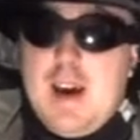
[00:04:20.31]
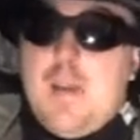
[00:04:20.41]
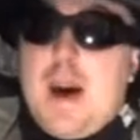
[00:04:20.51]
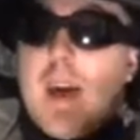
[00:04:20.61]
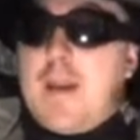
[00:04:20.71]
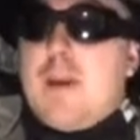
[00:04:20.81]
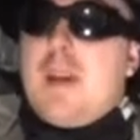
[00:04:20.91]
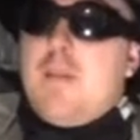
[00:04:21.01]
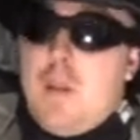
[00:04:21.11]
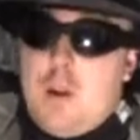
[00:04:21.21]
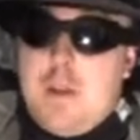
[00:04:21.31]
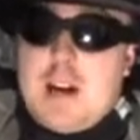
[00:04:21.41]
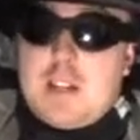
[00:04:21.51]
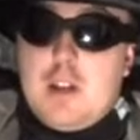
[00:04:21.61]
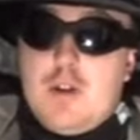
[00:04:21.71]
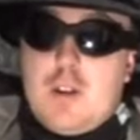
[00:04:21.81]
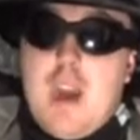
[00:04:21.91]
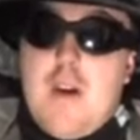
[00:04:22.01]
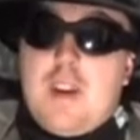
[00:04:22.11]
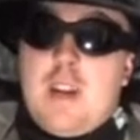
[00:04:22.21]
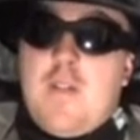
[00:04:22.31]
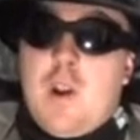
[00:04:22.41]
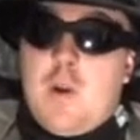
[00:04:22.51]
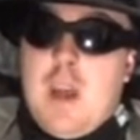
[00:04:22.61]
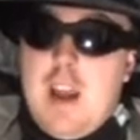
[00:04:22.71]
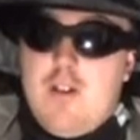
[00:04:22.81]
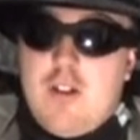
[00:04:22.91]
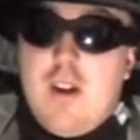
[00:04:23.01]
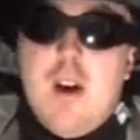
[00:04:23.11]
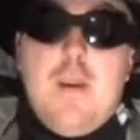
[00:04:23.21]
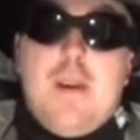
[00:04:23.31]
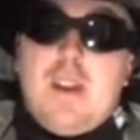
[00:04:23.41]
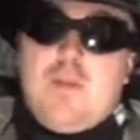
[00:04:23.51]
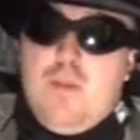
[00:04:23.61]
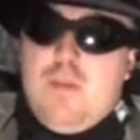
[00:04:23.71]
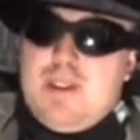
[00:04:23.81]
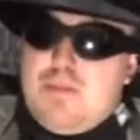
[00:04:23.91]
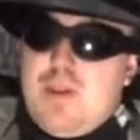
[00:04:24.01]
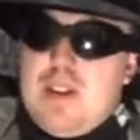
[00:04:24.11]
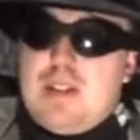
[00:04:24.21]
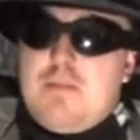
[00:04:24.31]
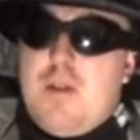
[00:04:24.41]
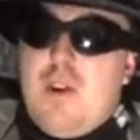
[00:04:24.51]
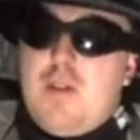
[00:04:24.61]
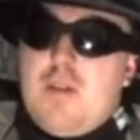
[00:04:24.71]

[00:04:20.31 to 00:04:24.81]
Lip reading: My animated lookbacks, I usually have in a different location, but this room is pretty small,